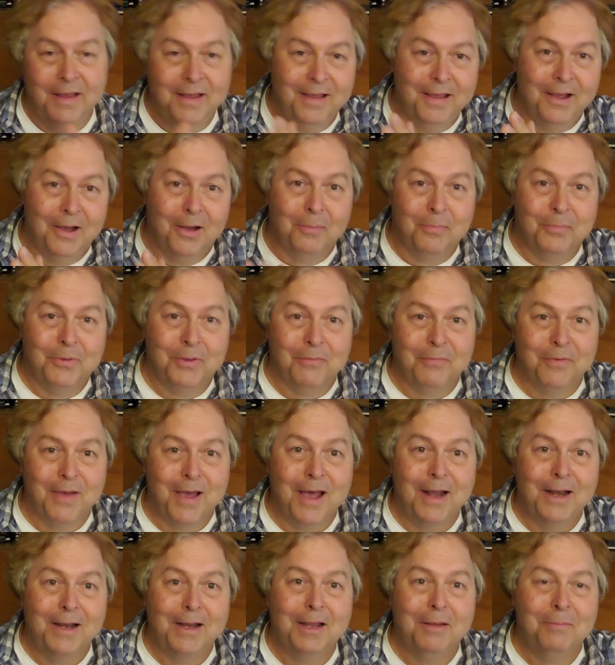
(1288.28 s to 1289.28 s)
helped the
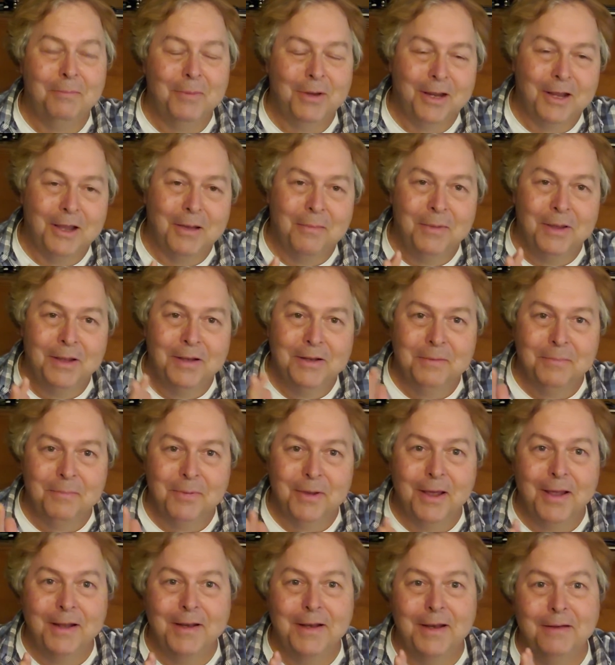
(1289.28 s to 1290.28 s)
Vatican become
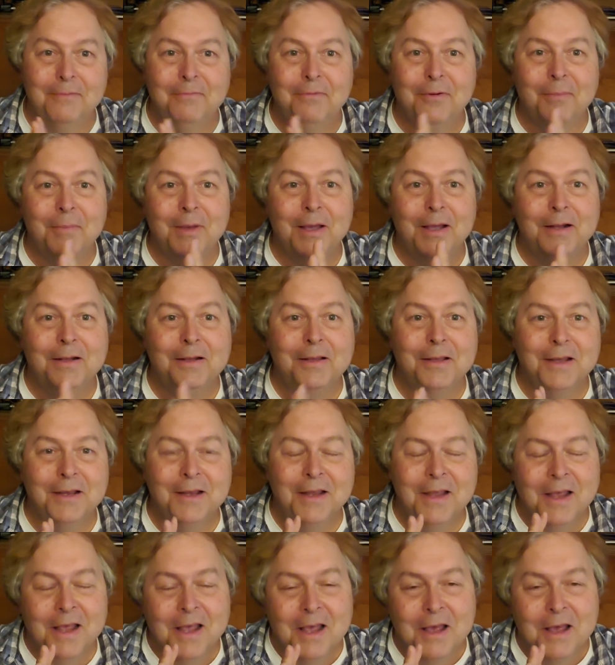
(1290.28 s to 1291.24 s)
independent from Italy